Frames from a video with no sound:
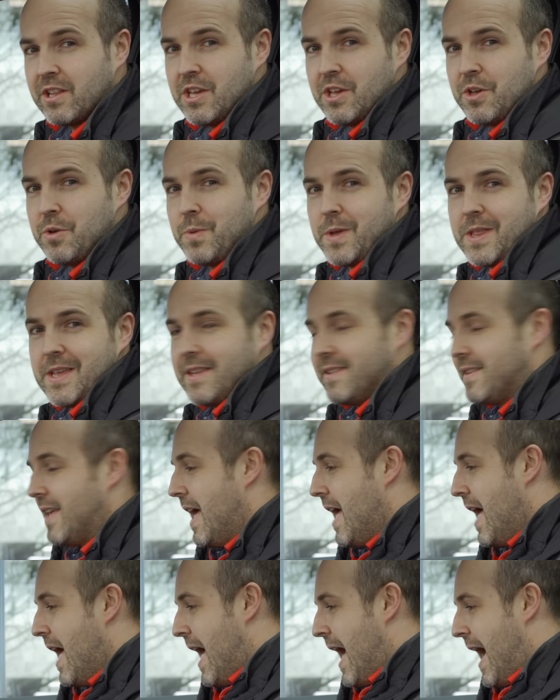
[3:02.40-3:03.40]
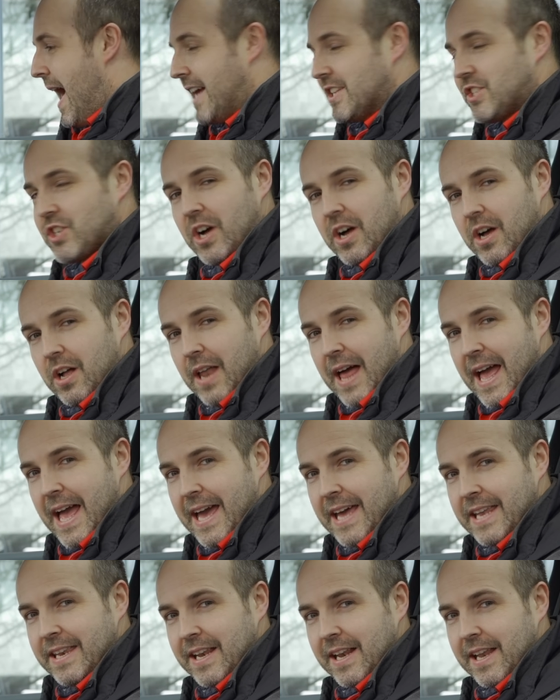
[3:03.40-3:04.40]
you with its agile
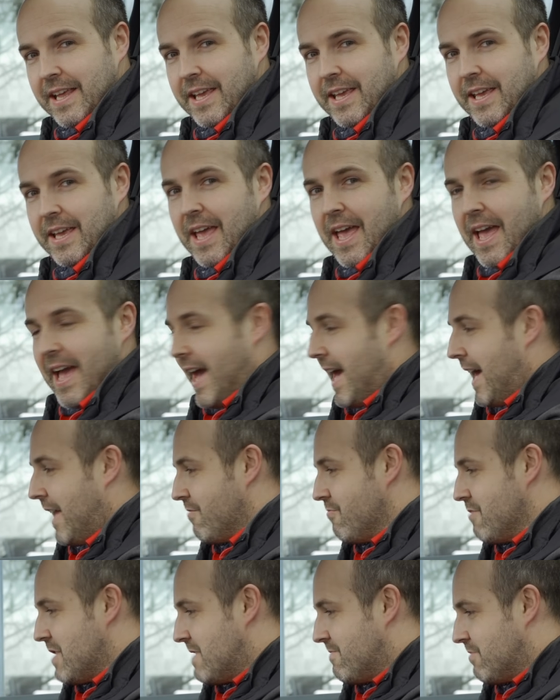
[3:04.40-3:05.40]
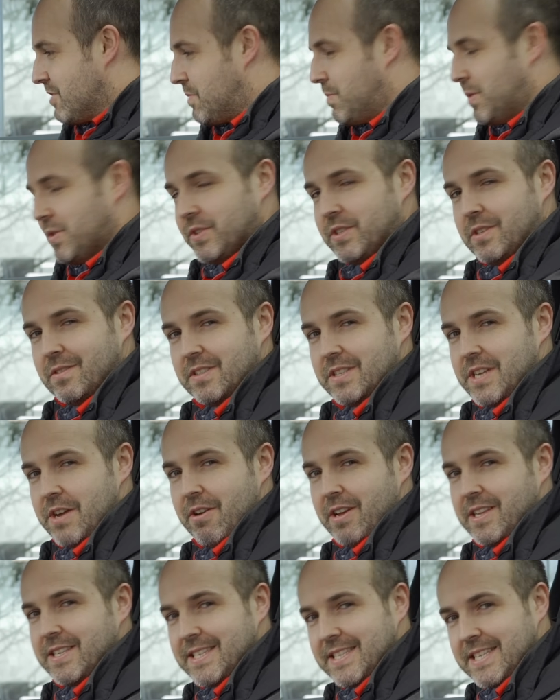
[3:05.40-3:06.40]
handling and really responsive
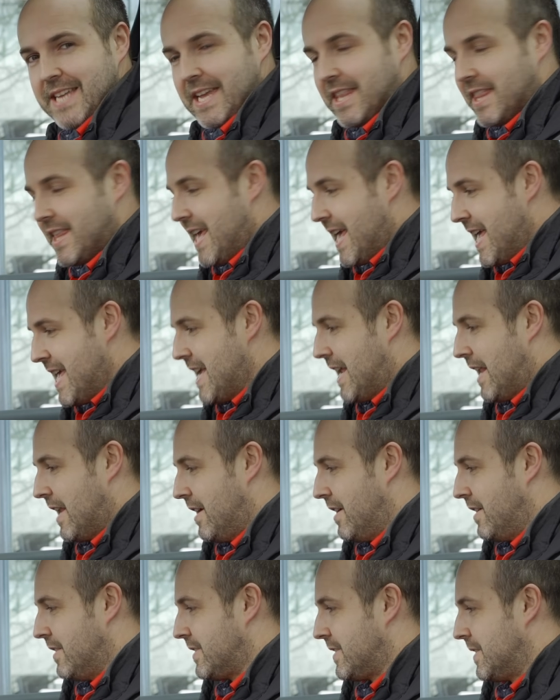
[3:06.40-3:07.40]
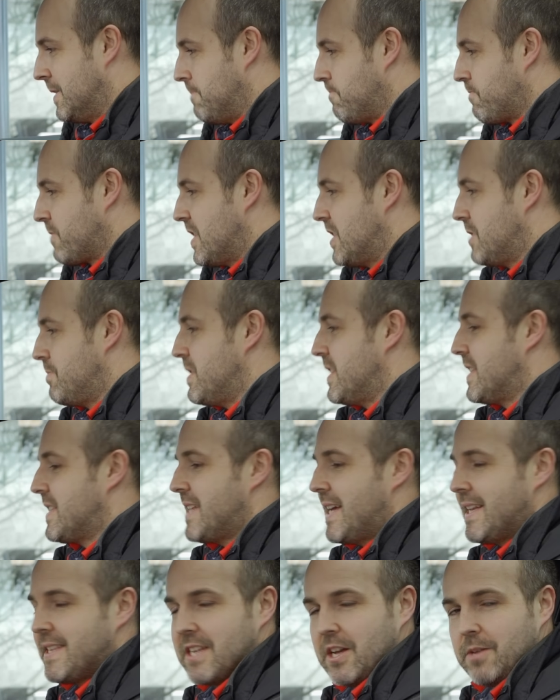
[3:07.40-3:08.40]
steering. Instead, the E-Class has been
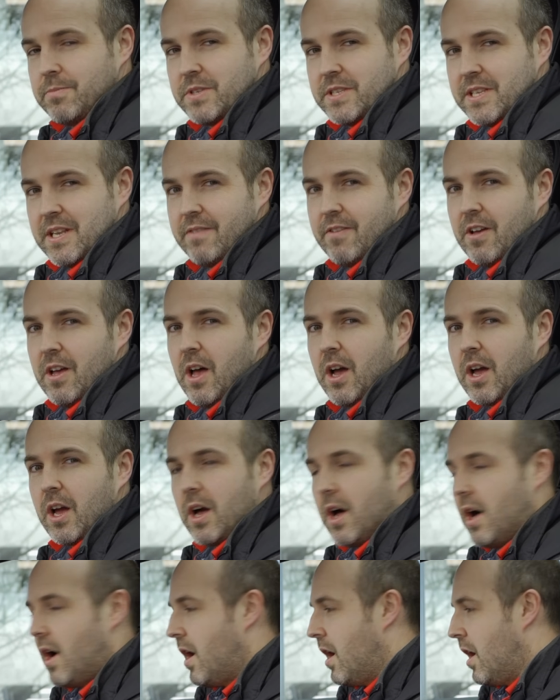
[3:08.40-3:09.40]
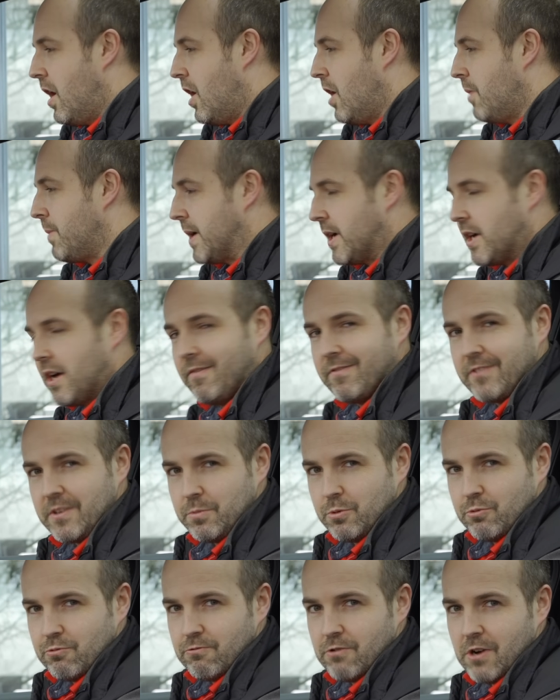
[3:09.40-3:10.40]
set up to deliver a calm and
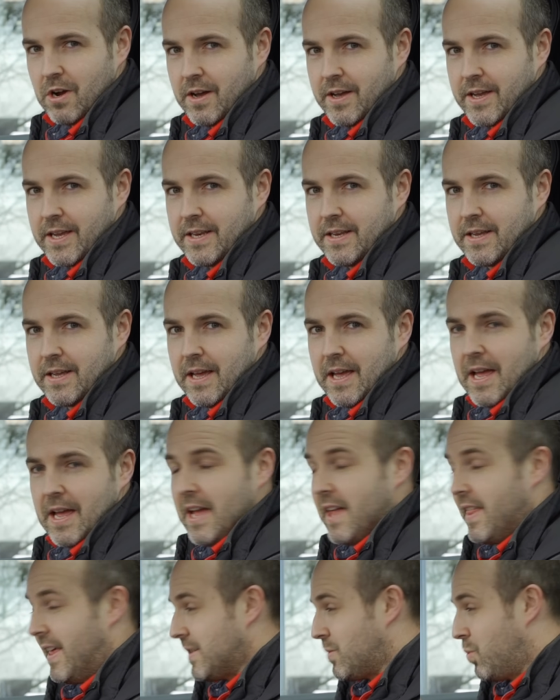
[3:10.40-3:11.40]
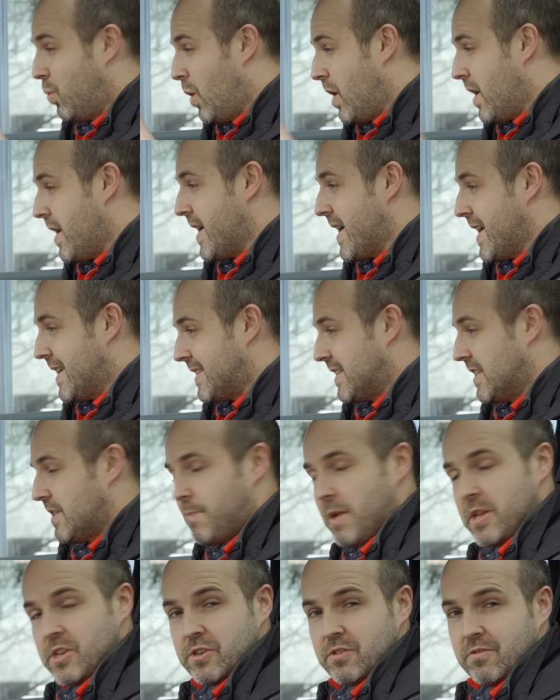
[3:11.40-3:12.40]
comfortable ride. That's why its
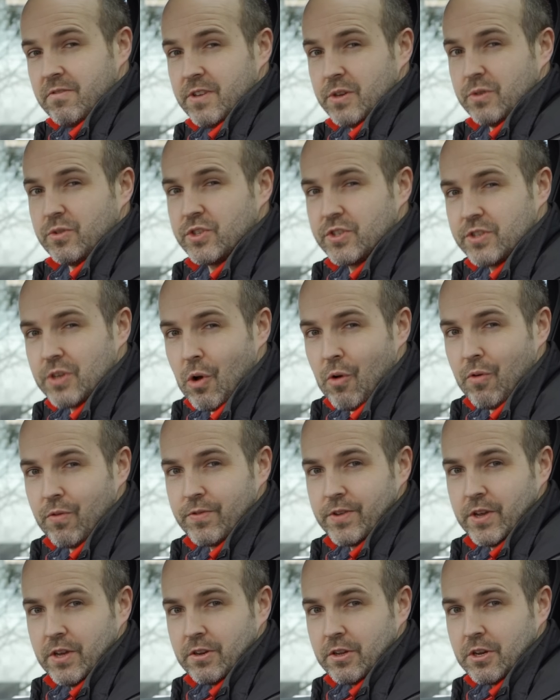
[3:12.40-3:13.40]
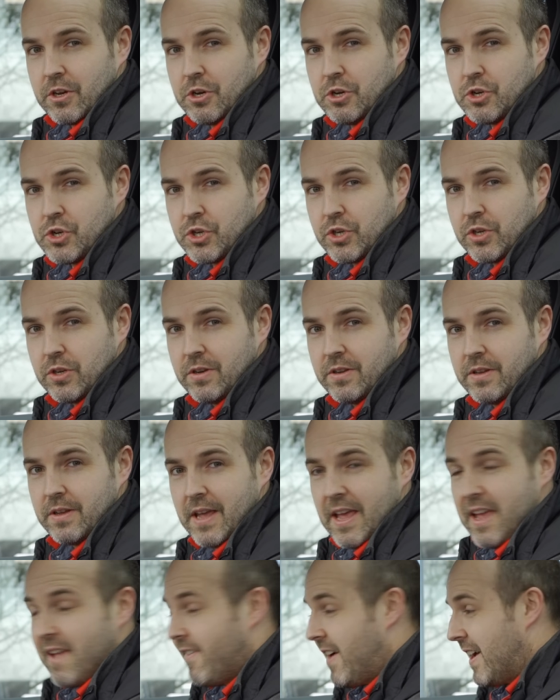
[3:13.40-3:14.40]
suspension feels soft and cushioned.
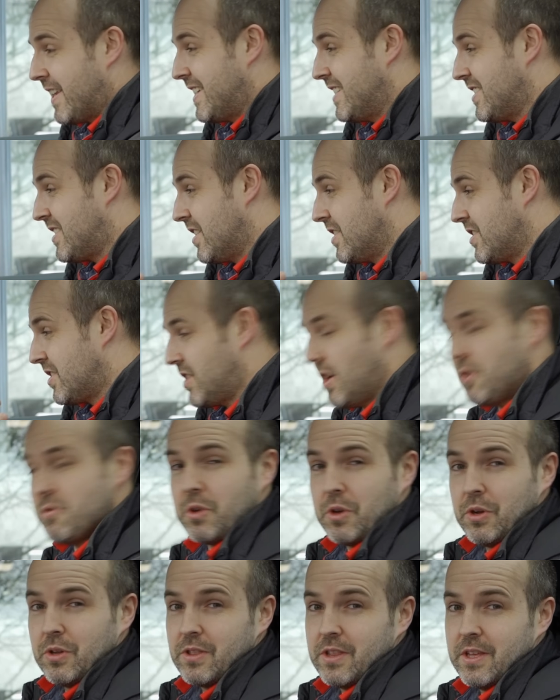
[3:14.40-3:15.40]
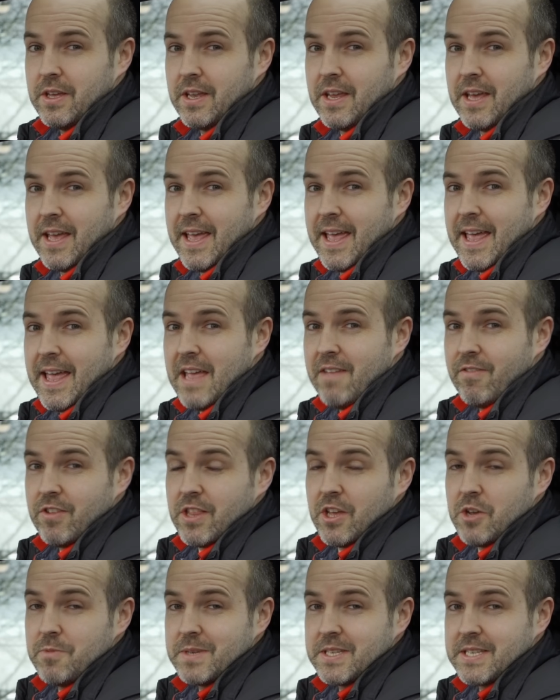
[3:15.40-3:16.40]
In fact, it's so good that even
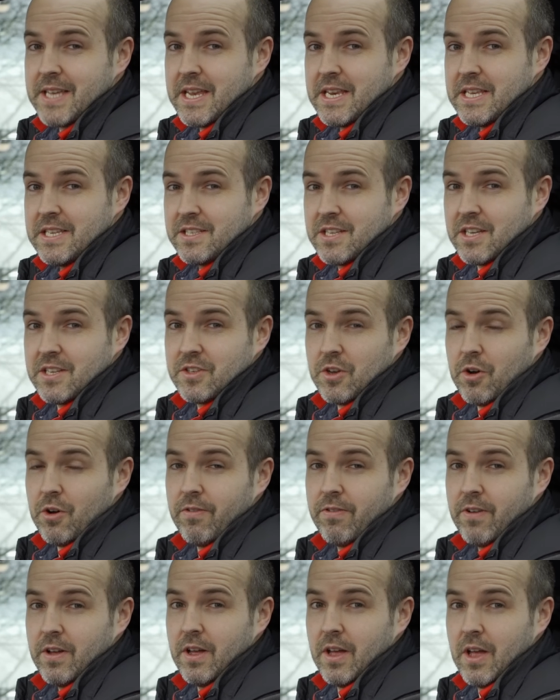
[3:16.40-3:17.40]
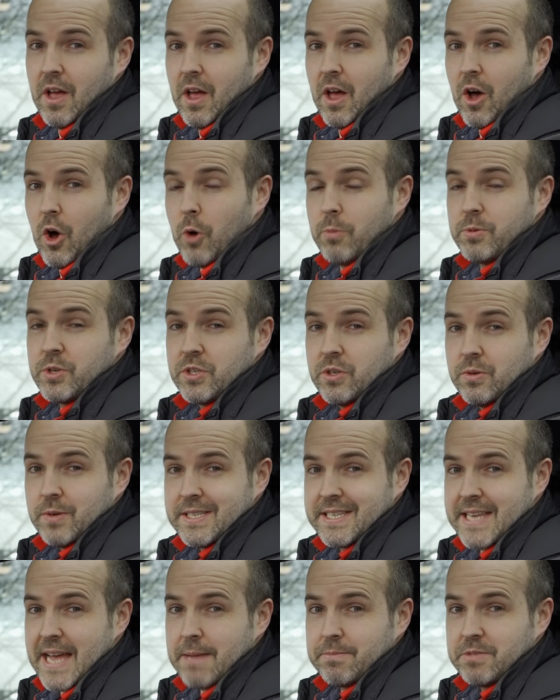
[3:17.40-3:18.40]
though Mercedes does offer optional
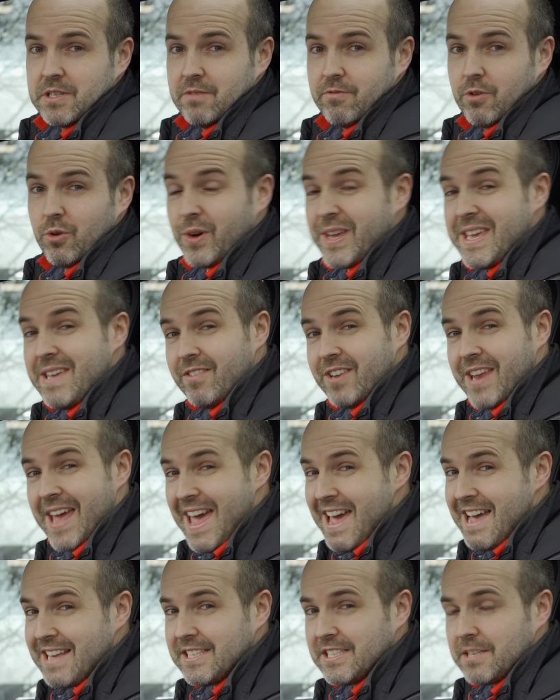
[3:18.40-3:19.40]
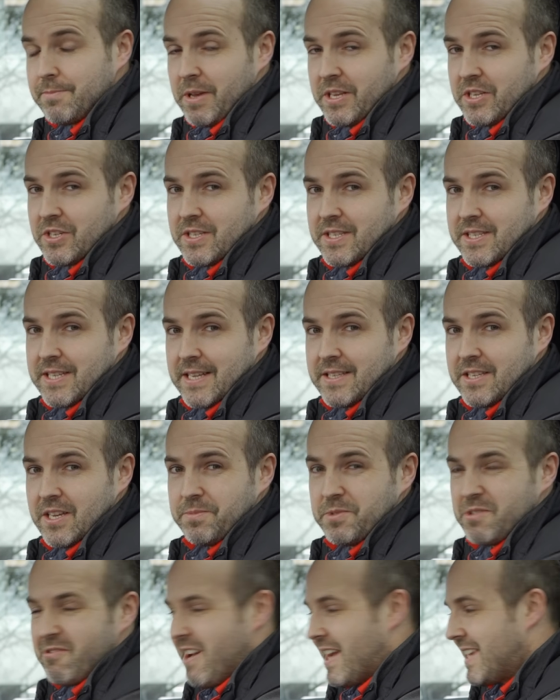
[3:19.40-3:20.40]
adaptive or even air suspension
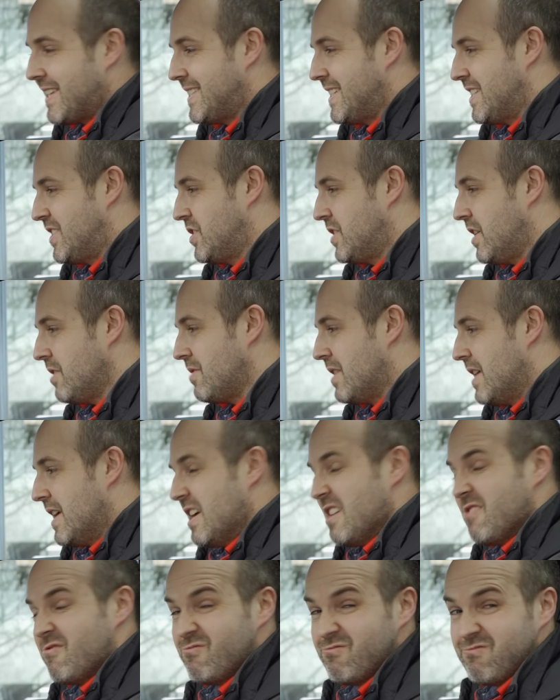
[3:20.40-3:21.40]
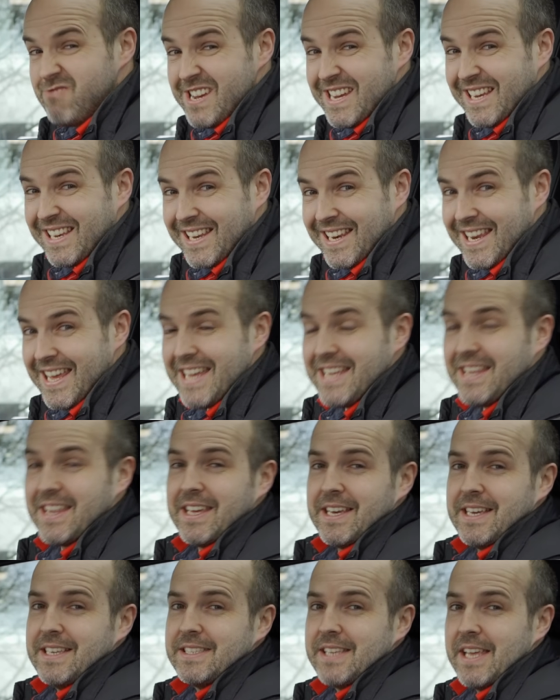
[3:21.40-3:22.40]
setups, the reality is you don't really need
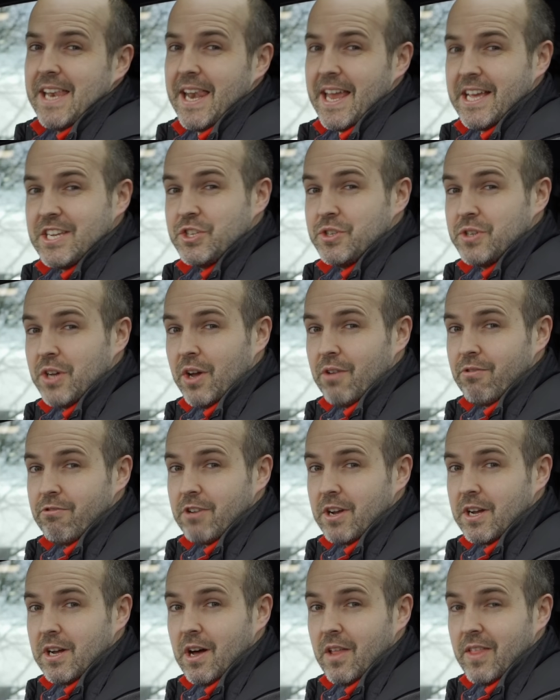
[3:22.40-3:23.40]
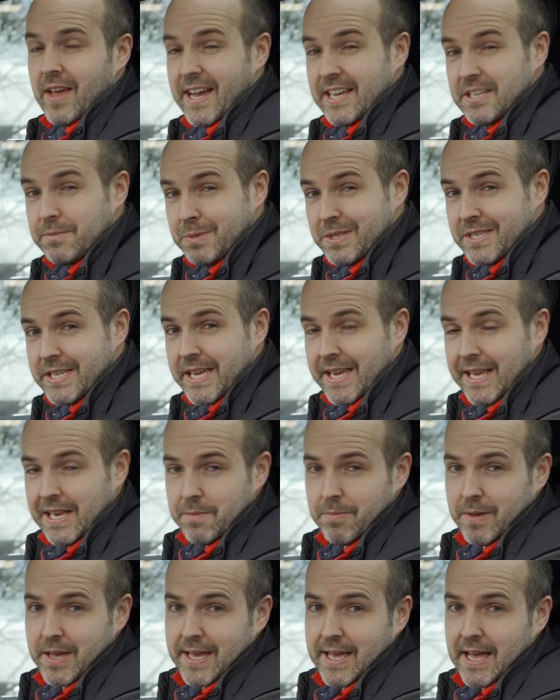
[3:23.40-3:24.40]
these unless you go for a car that has
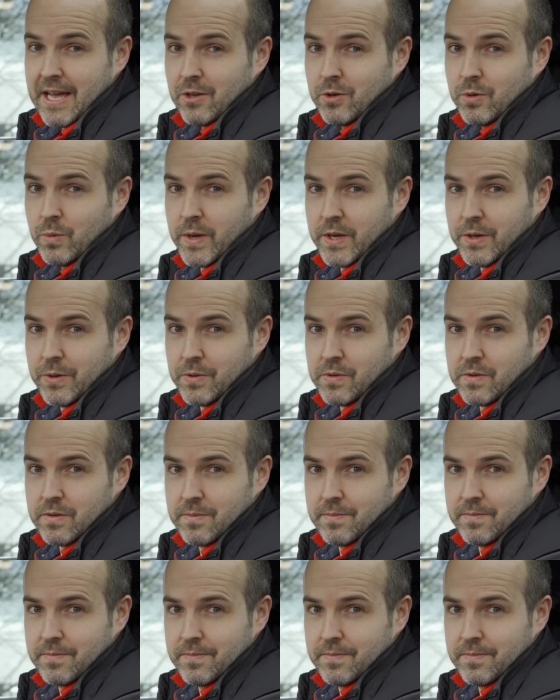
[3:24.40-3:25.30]
particularly big alloy wheels.